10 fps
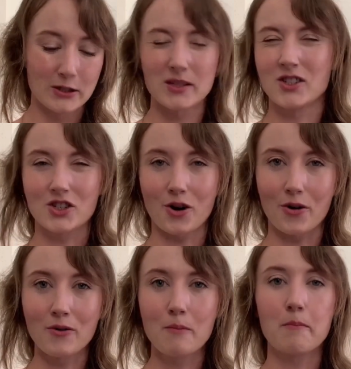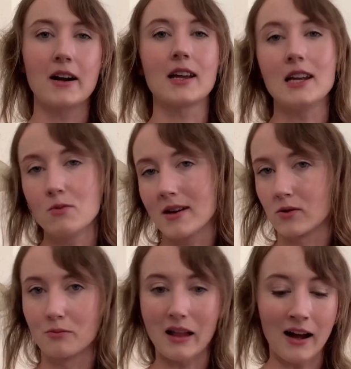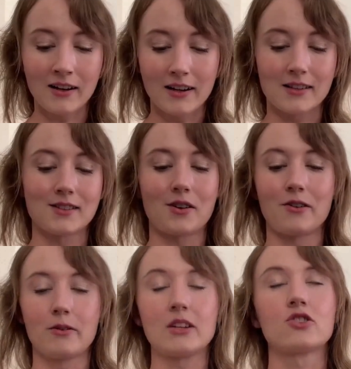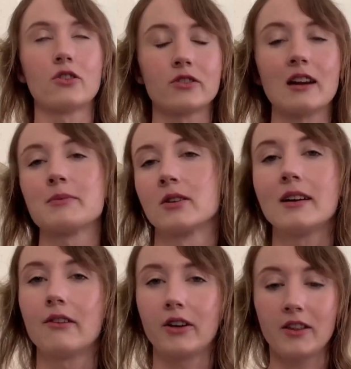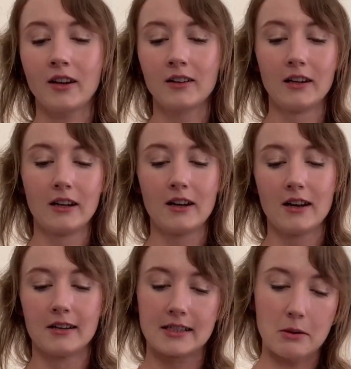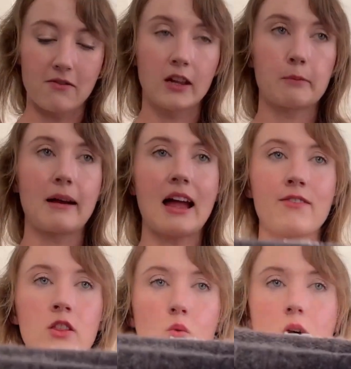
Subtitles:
so it doesn't show, but he wears all black, and so it shows on absolutely everything. So I feel like by having the